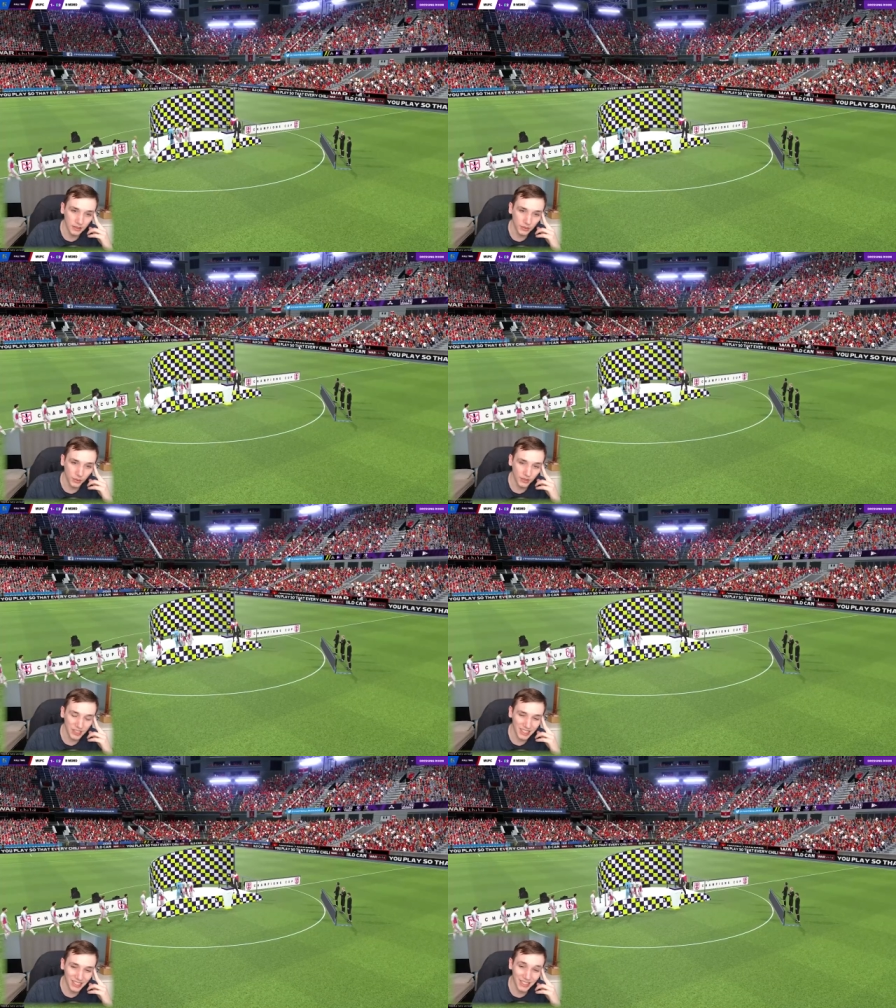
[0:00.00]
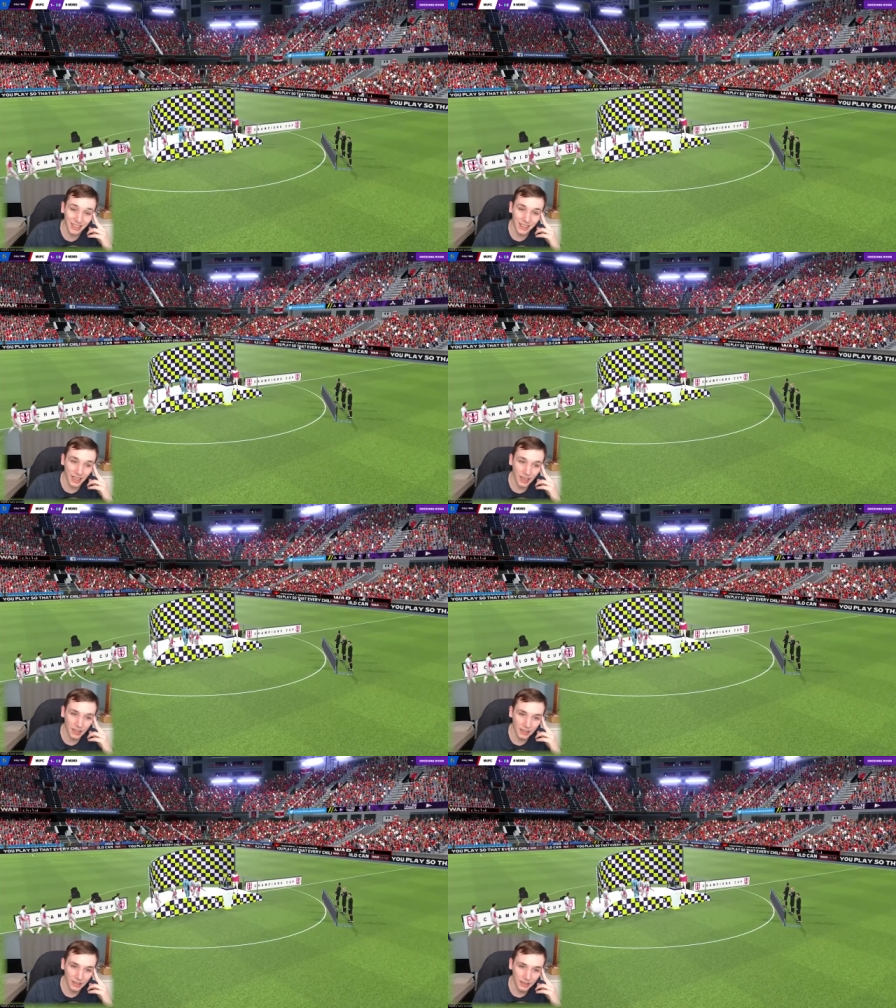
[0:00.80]
We have to sit there
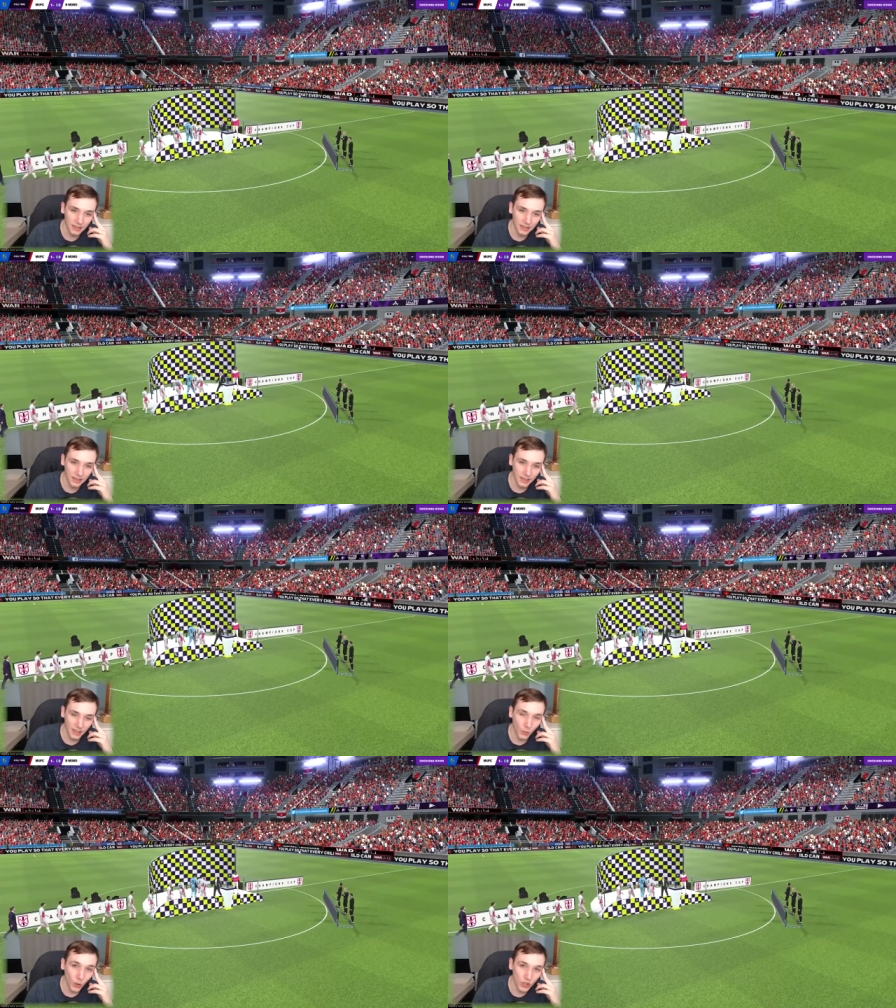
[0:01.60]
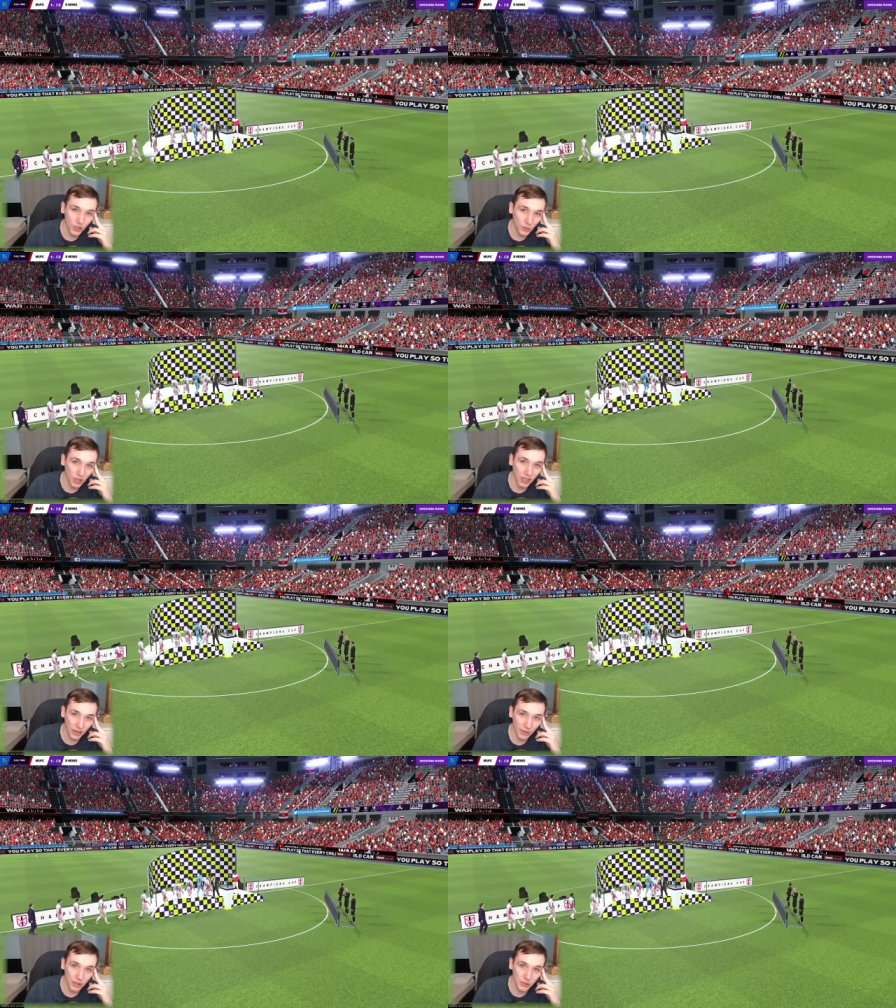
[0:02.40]
and watch them
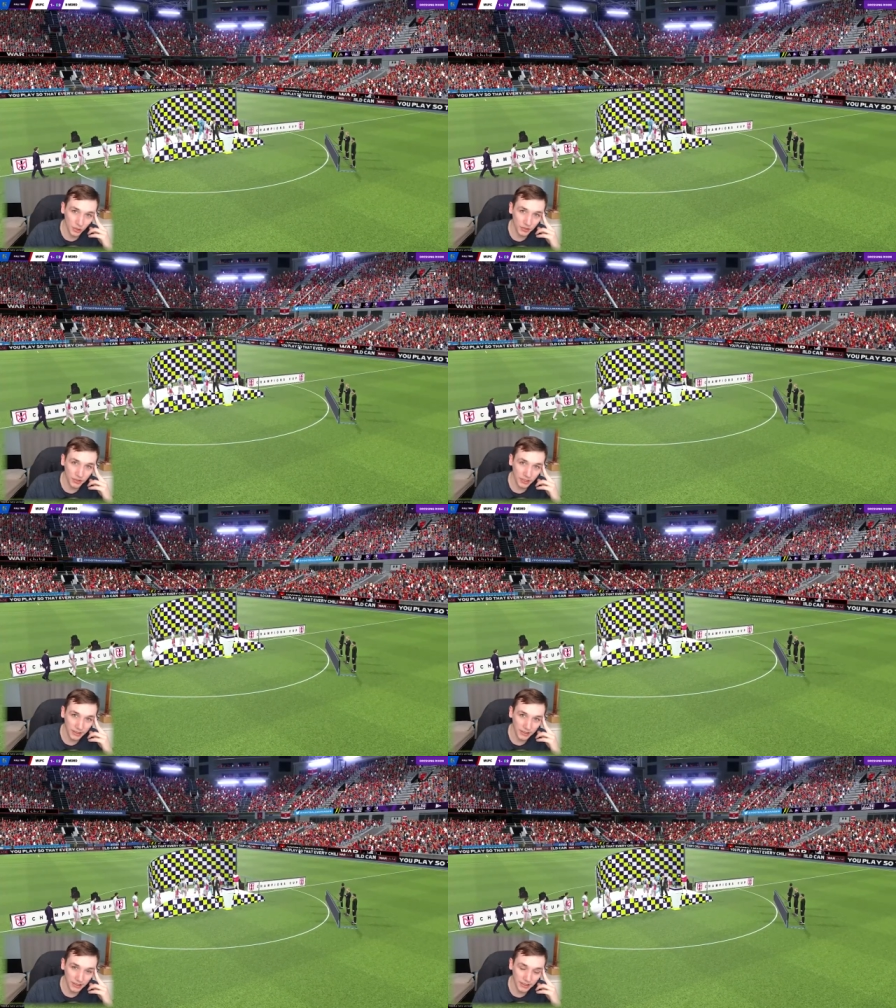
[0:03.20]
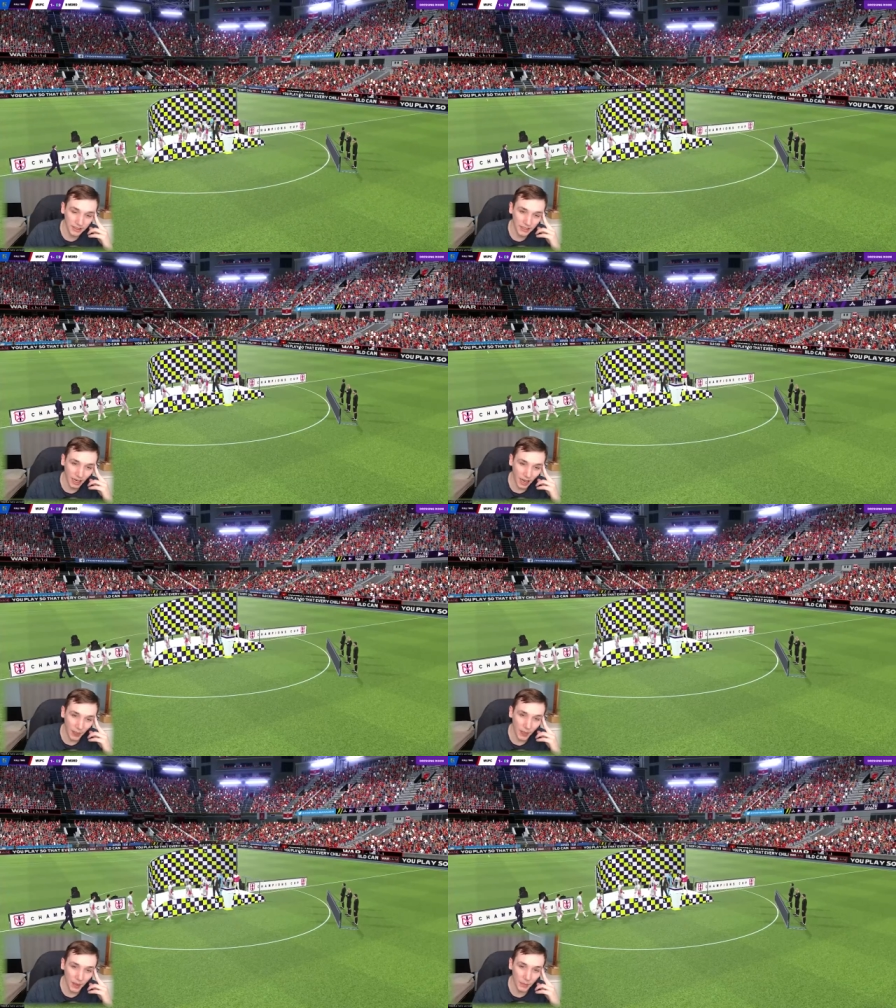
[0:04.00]
claim the trophy
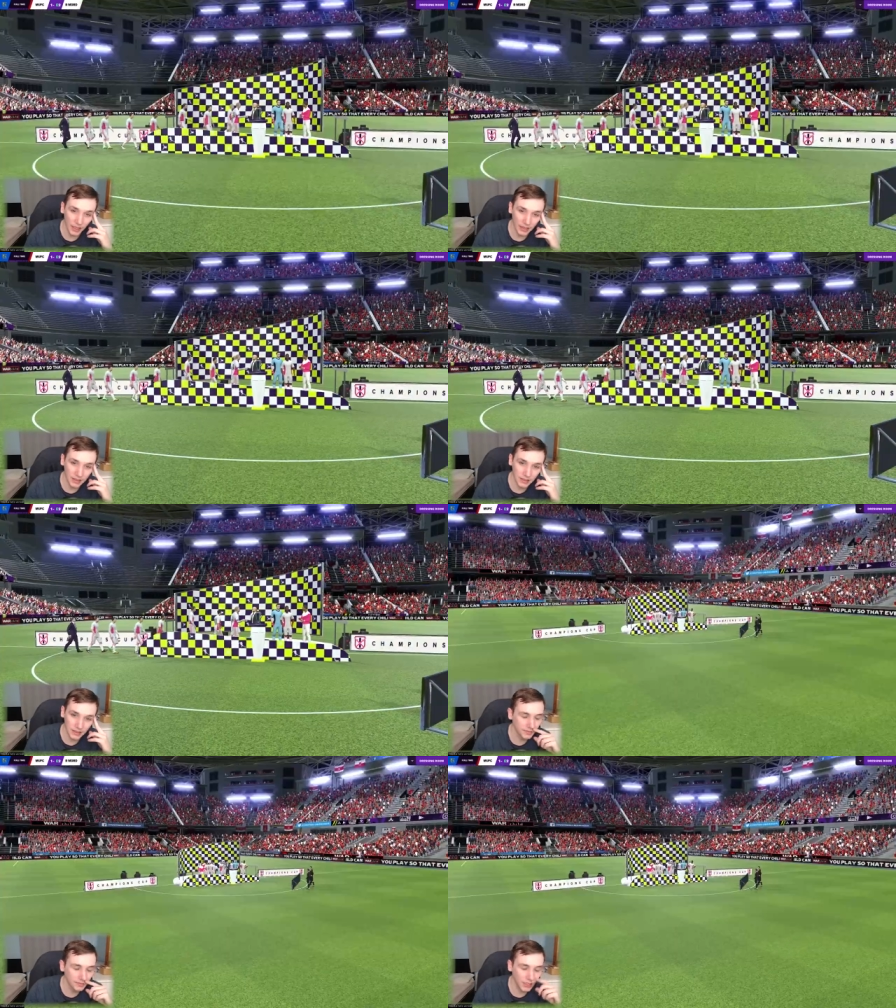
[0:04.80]
and the medals. I